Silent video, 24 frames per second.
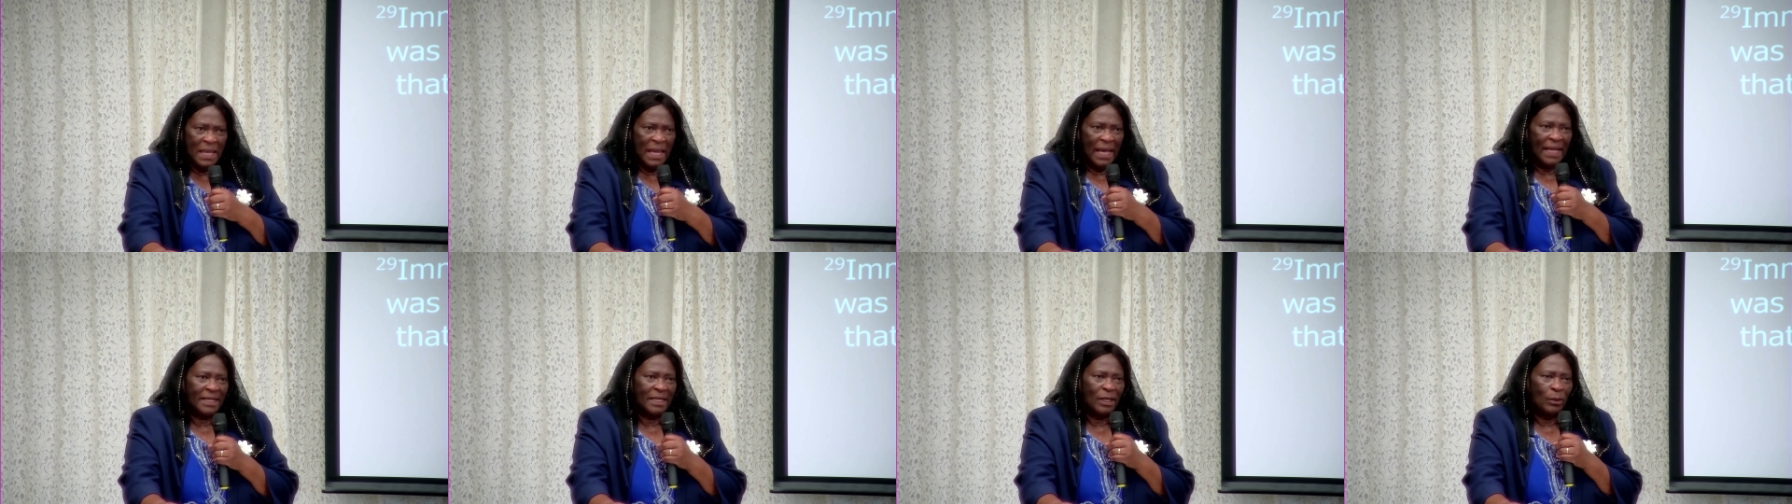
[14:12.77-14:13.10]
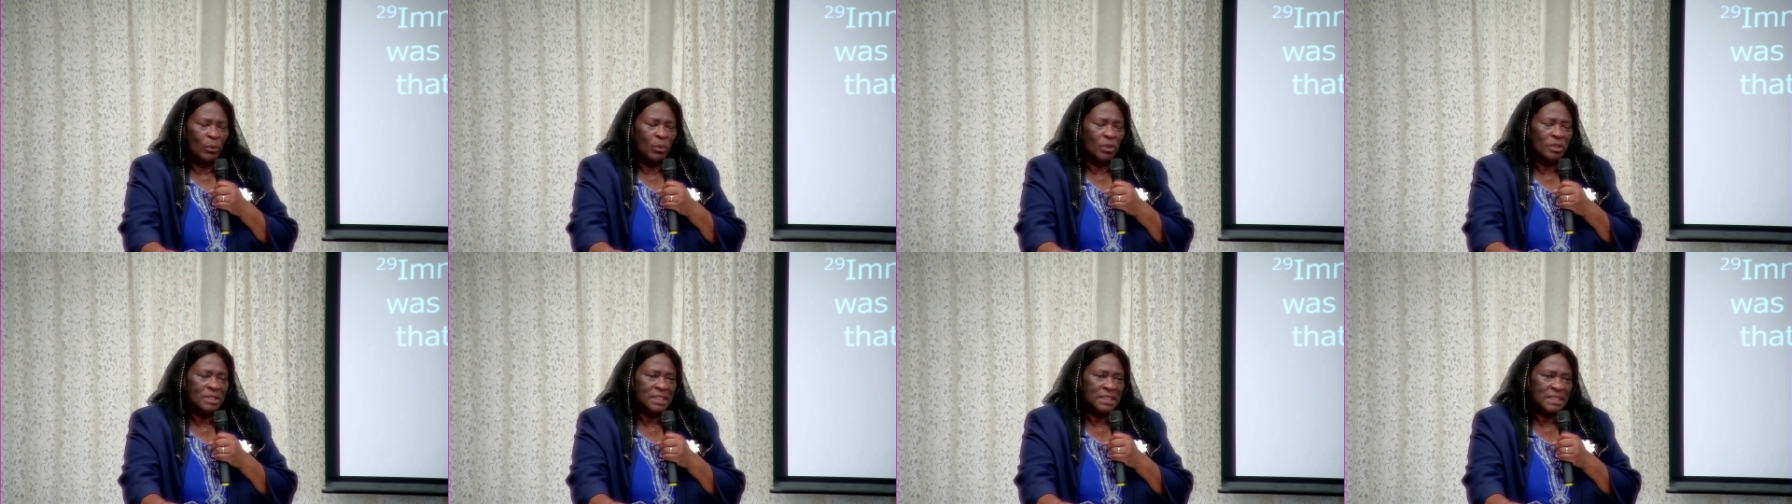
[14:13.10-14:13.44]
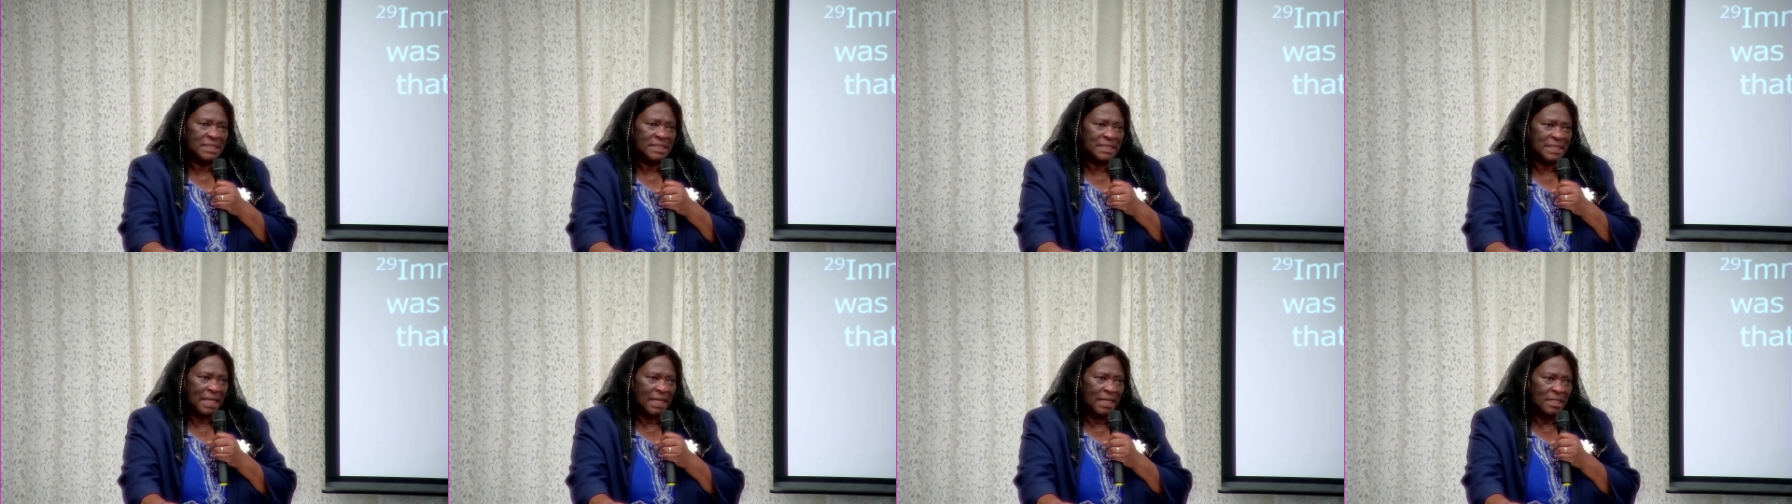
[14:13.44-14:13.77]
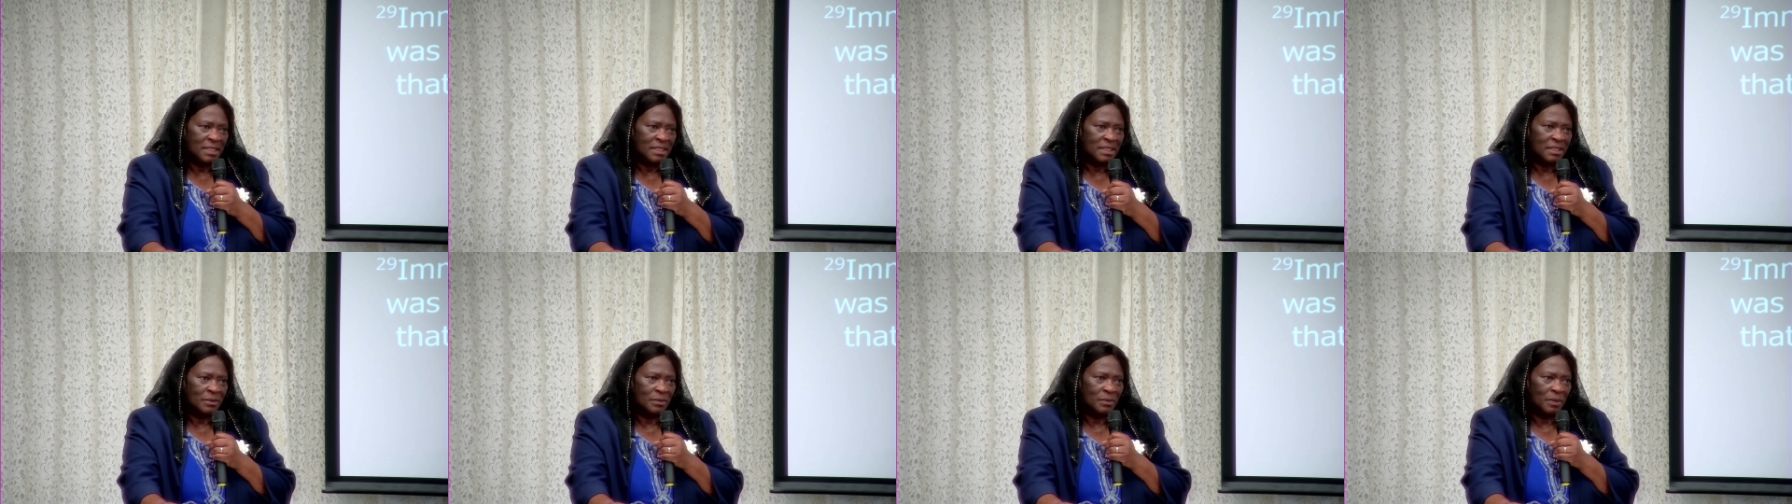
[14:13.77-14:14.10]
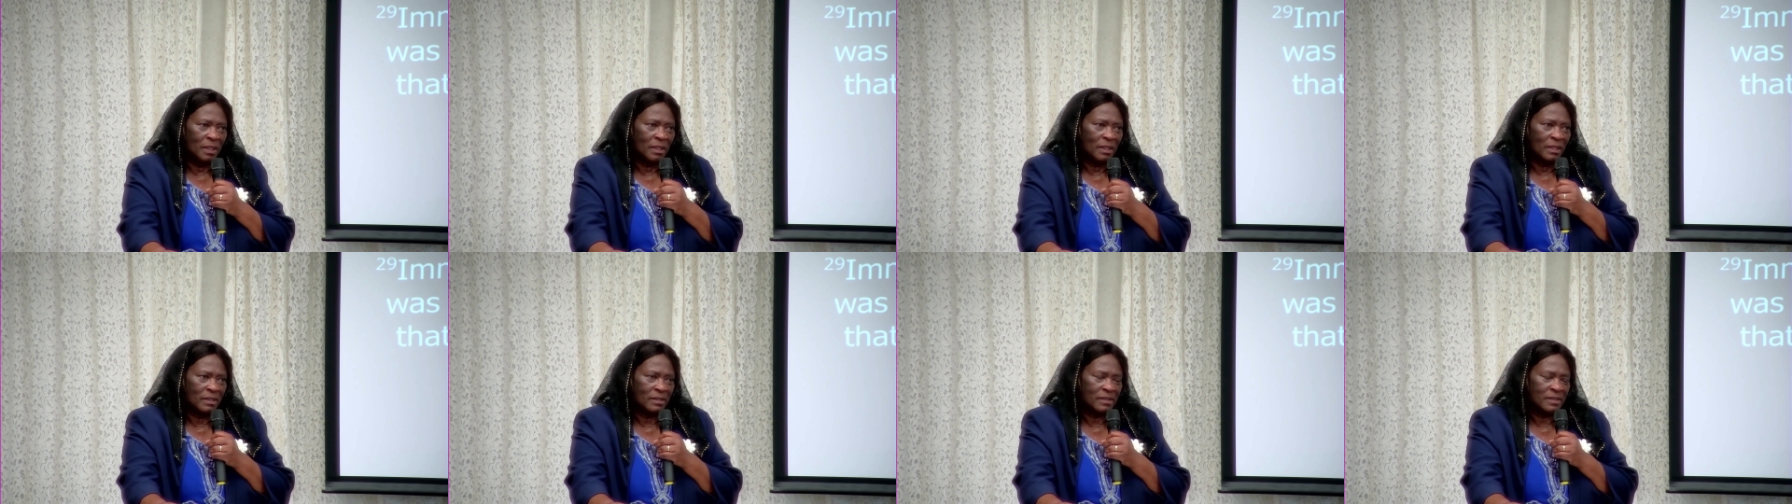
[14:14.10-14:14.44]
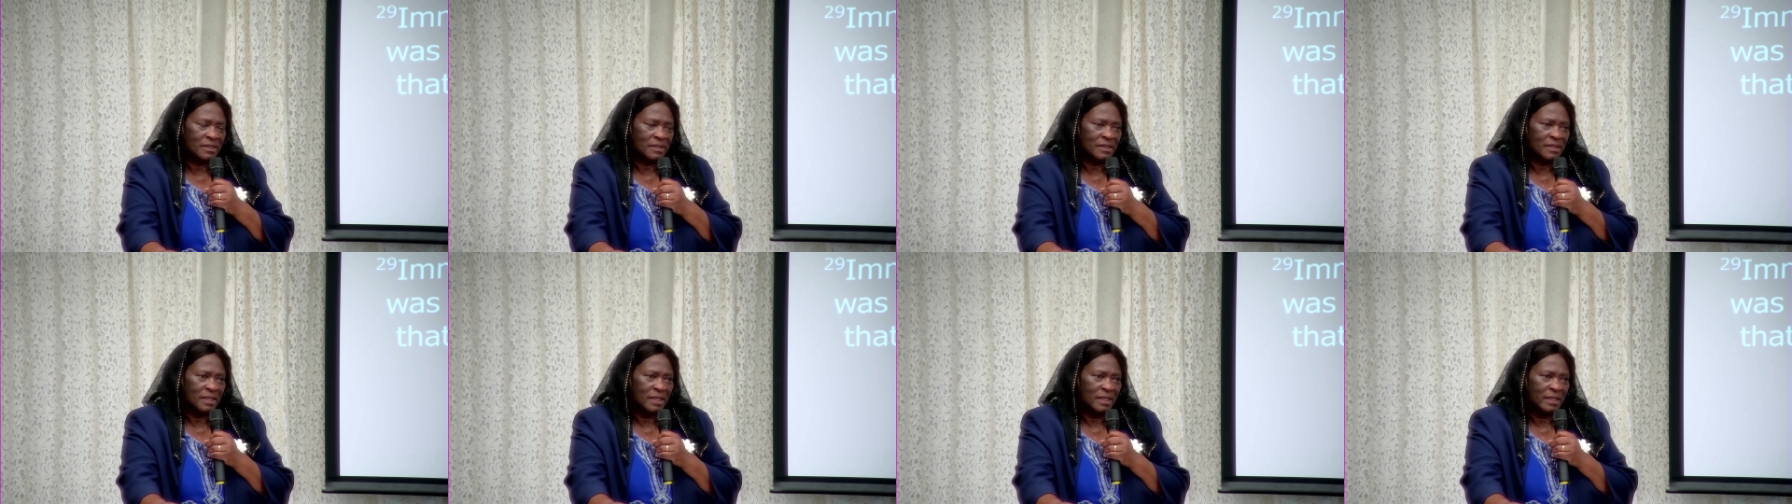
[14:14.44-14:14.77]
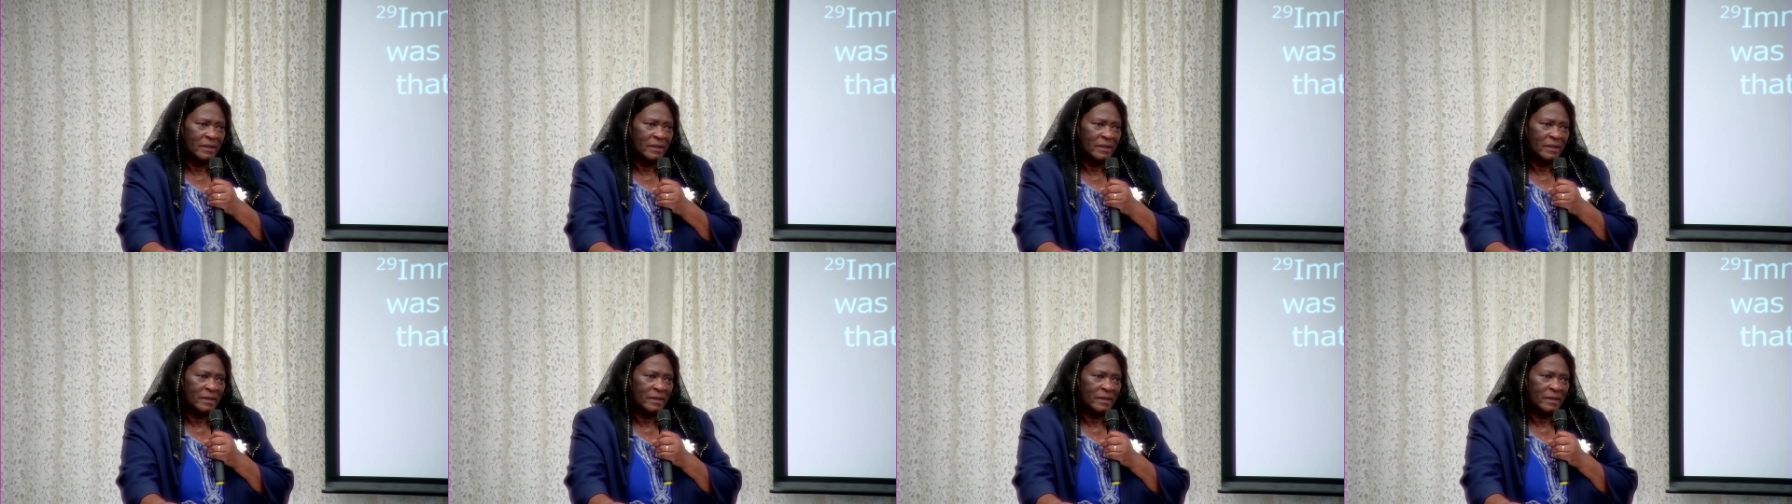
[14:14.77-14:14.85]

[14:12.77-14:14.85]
And I want to say to us